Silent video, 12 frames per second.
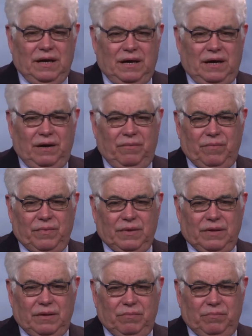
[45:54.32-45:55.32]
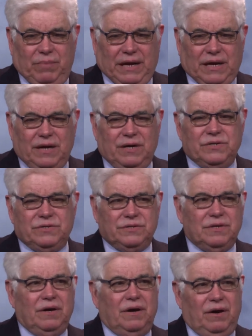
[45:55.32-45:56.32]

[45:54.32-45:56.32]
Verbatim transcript: um, because